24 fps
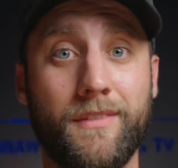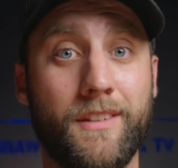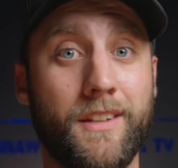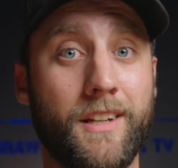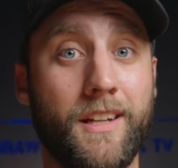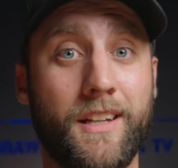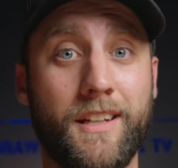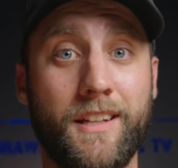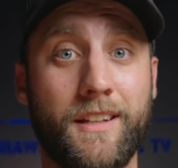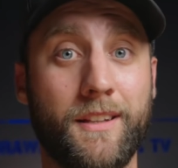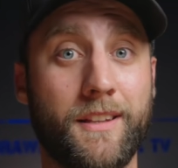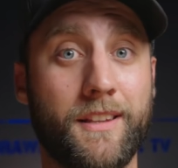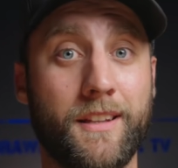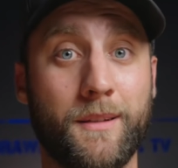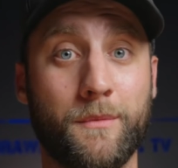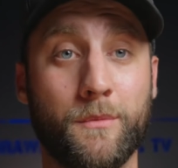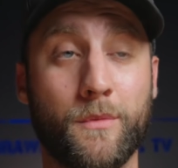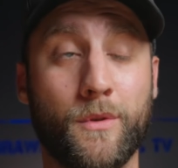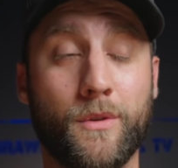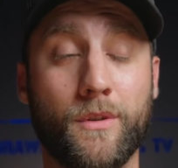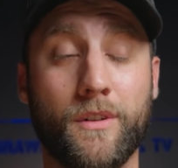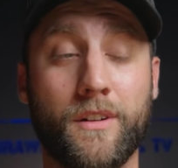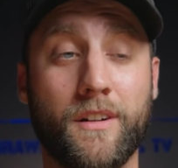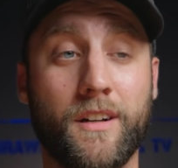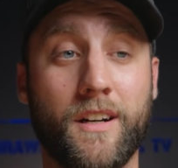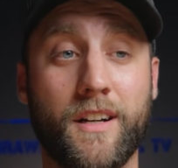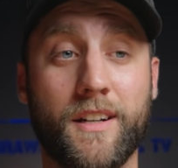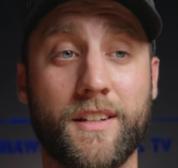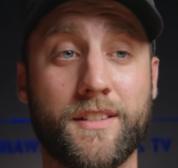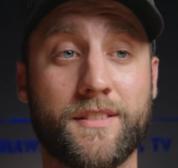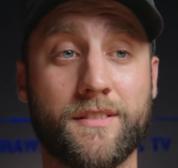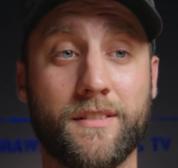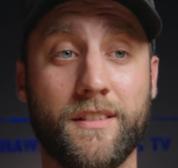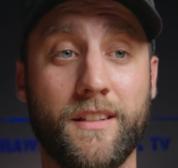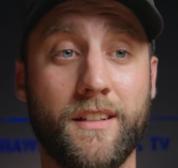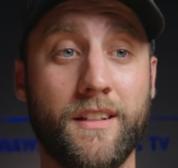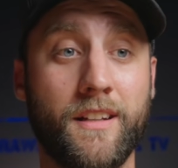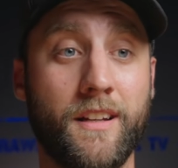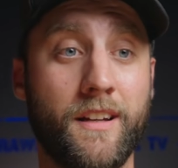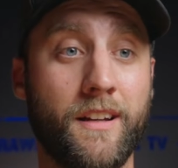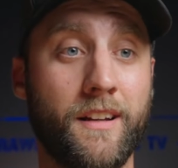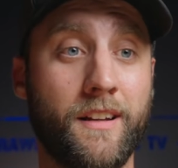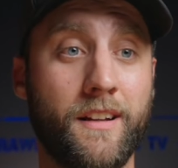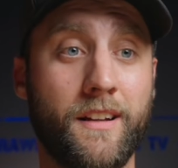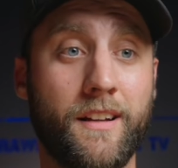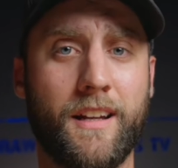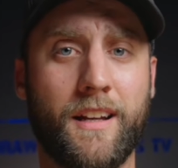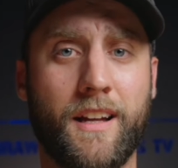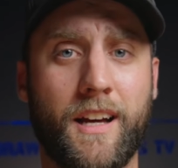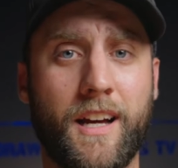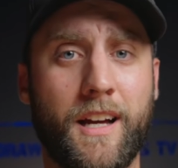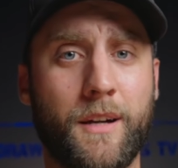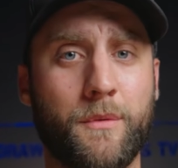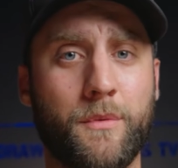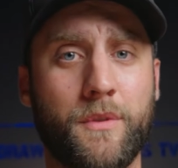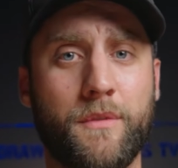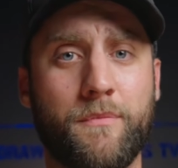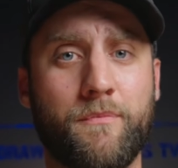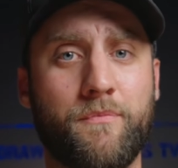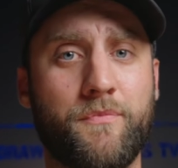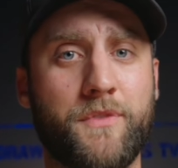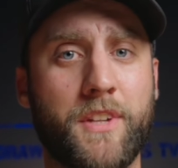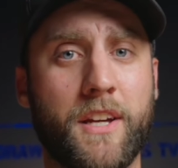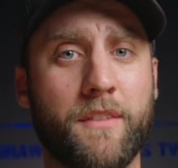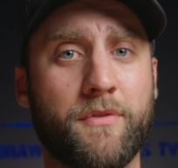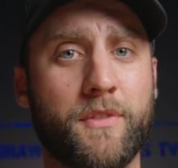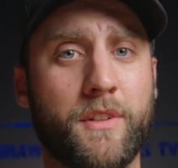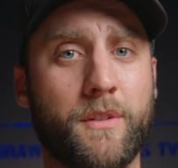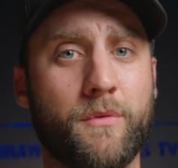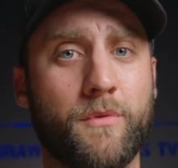anything more, honestly. And I would definitely